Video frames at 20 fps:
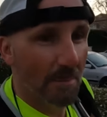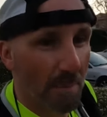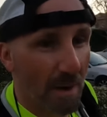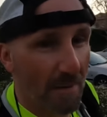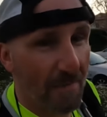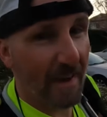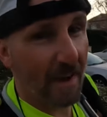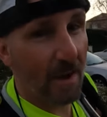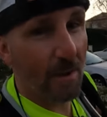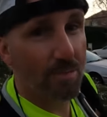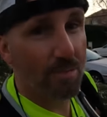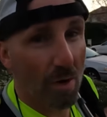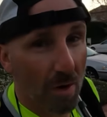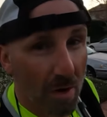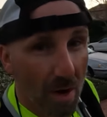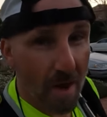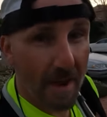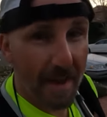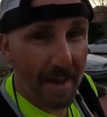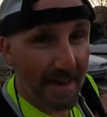But if I could
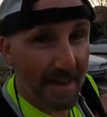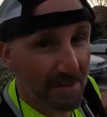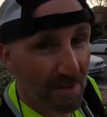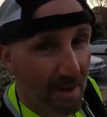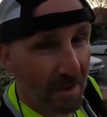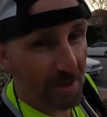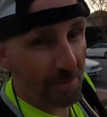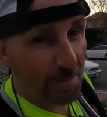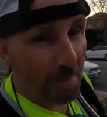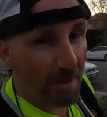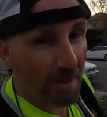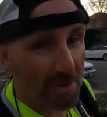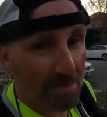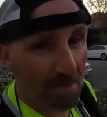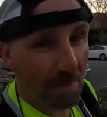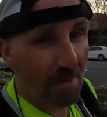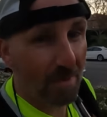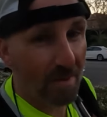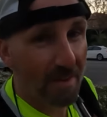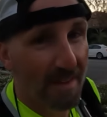prolong it as long as
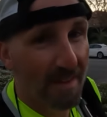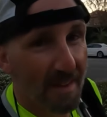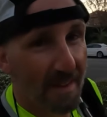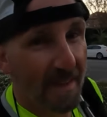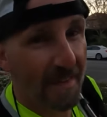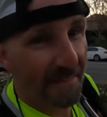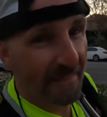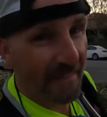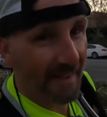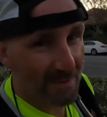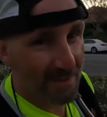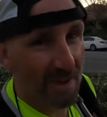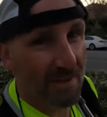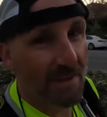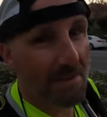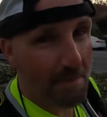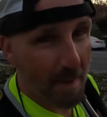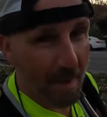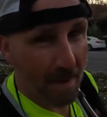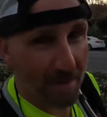possible, that's
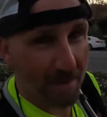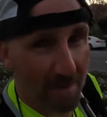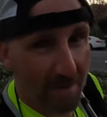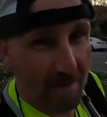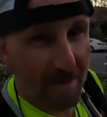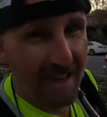even better.